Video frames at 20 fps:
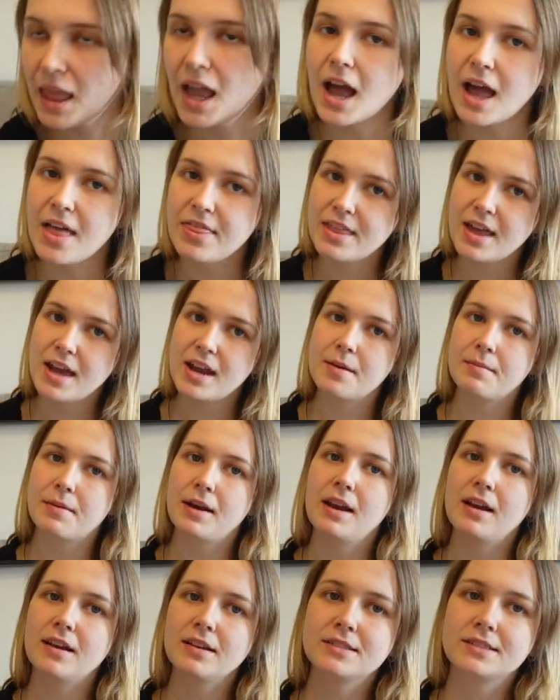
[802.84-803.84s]
And then my
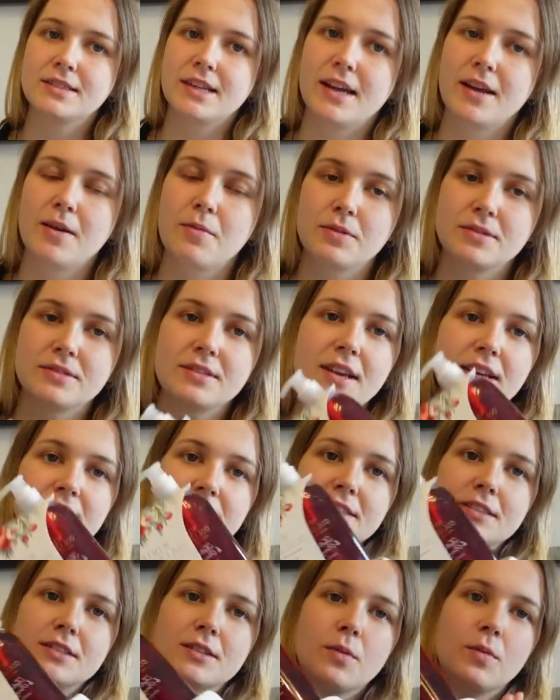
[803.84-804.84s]
last thing was
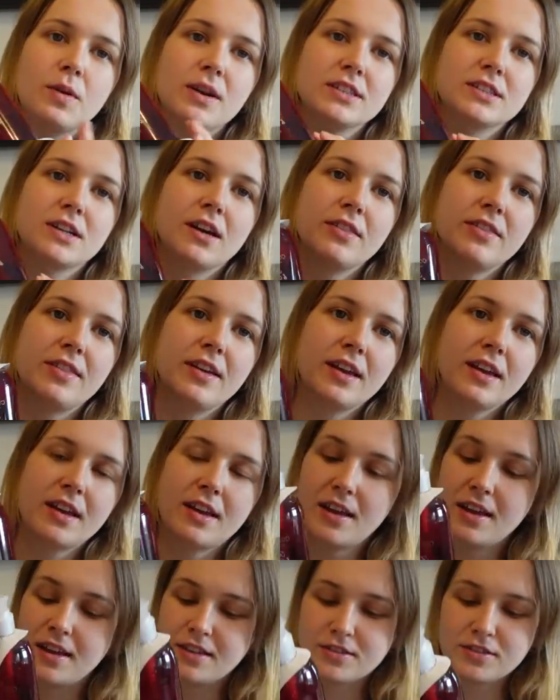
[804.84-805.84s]
this, which I think
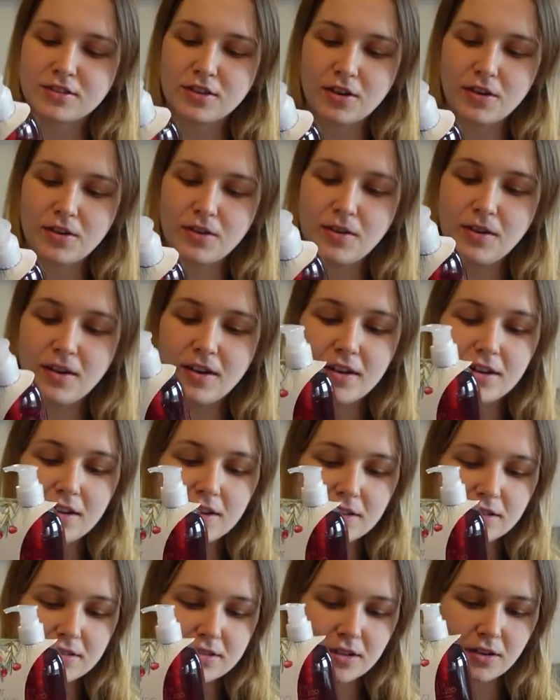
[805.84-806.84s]
is so
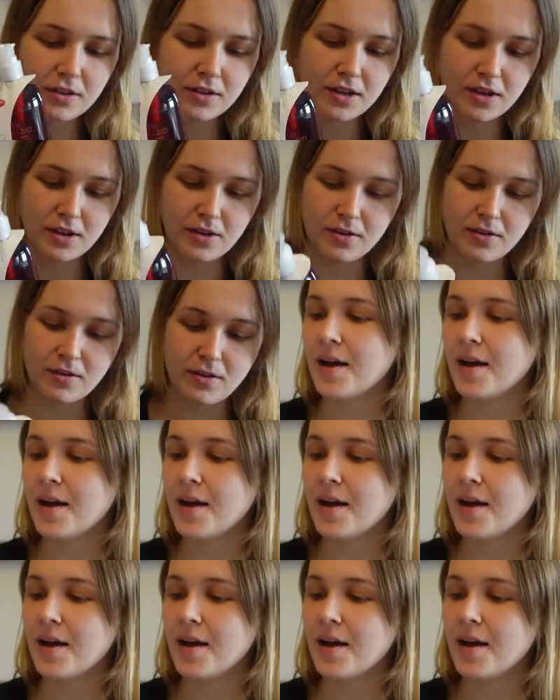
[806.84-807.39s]
cute.